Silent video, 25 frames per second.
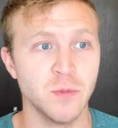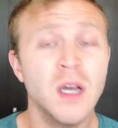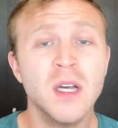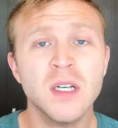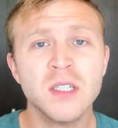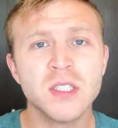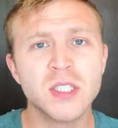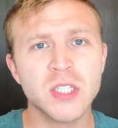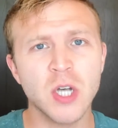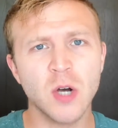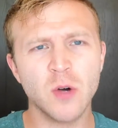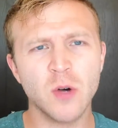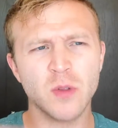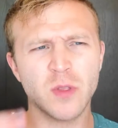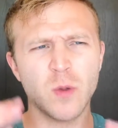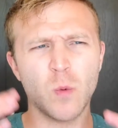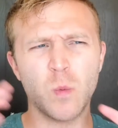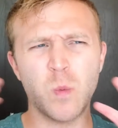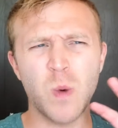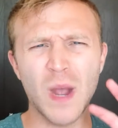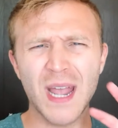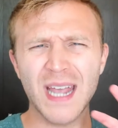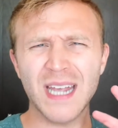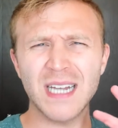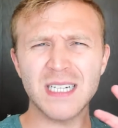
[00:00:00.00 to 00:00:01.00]
So the
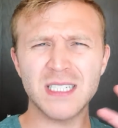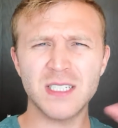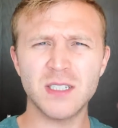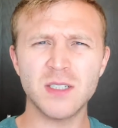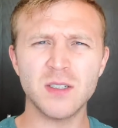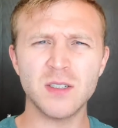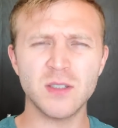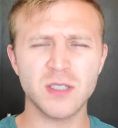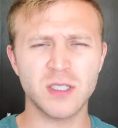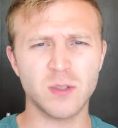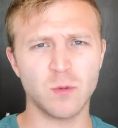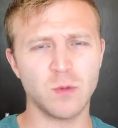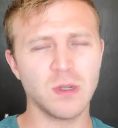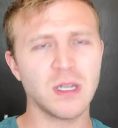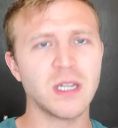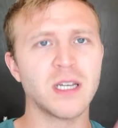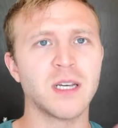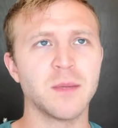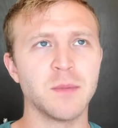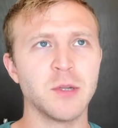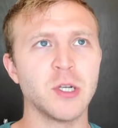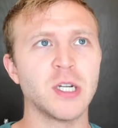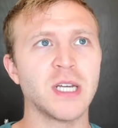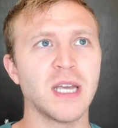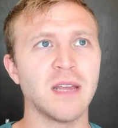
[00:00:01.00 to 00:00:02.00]
way to really
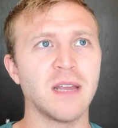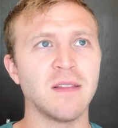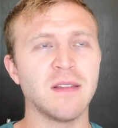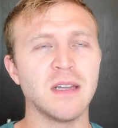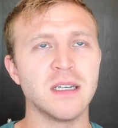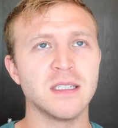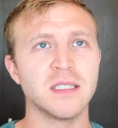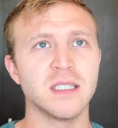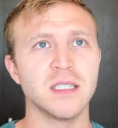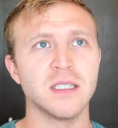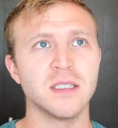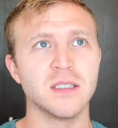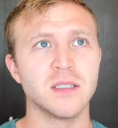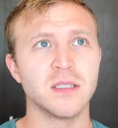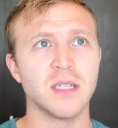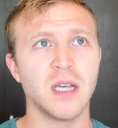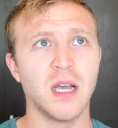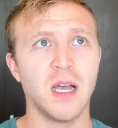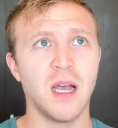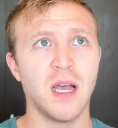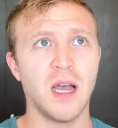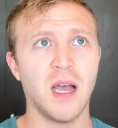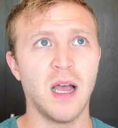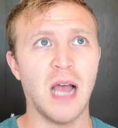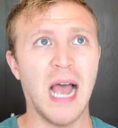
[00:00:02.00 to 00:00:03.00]
communicate this is
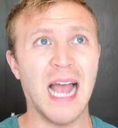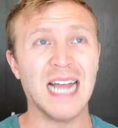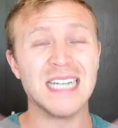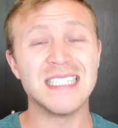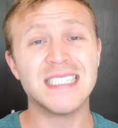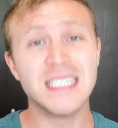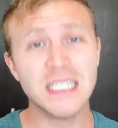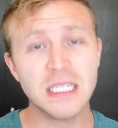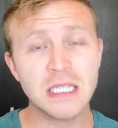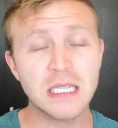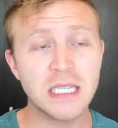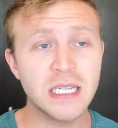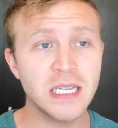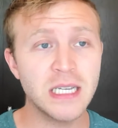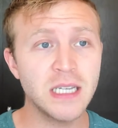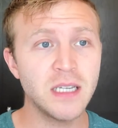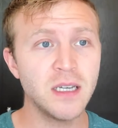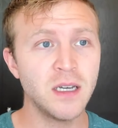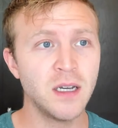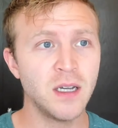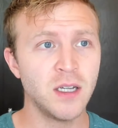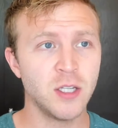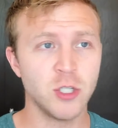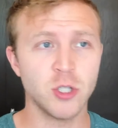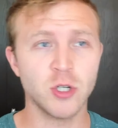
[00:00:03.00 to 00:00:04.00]
ideally
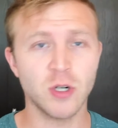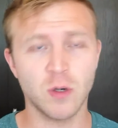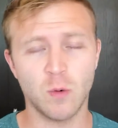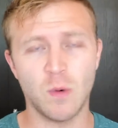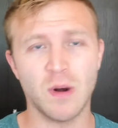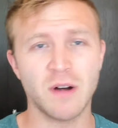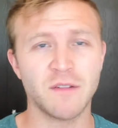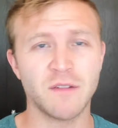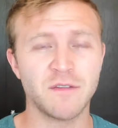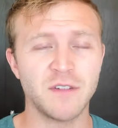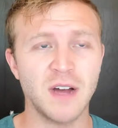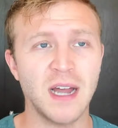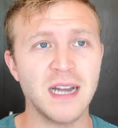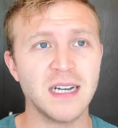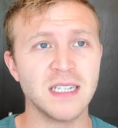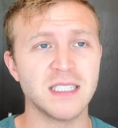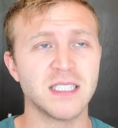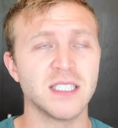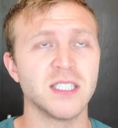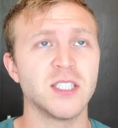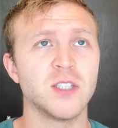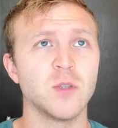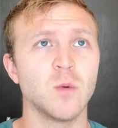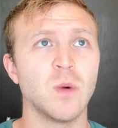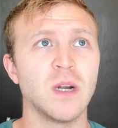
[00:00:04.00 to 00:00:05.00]
you're going to want to find a
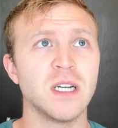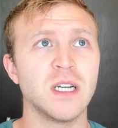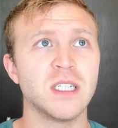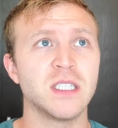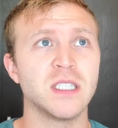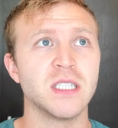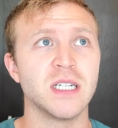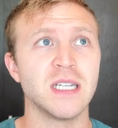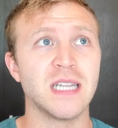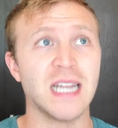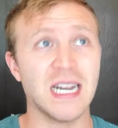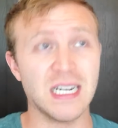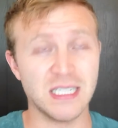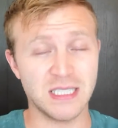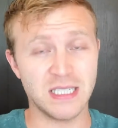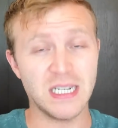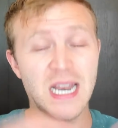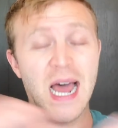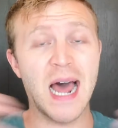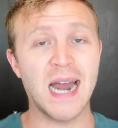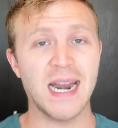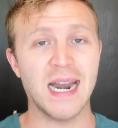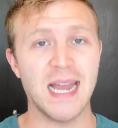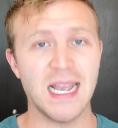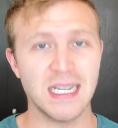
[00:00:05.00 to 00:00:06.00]
situation that is
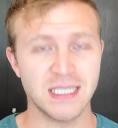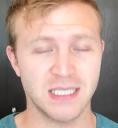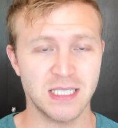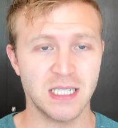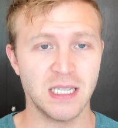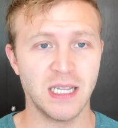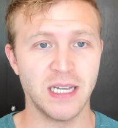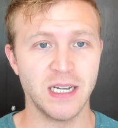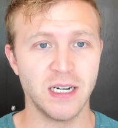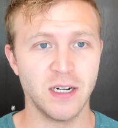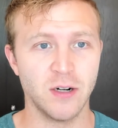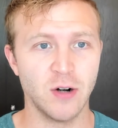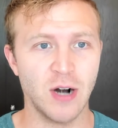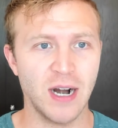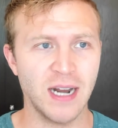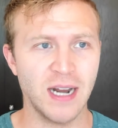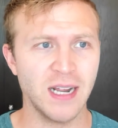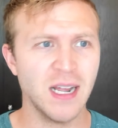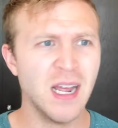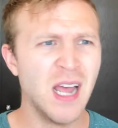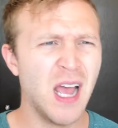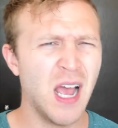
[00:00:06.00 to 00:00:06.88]
not escalated, right?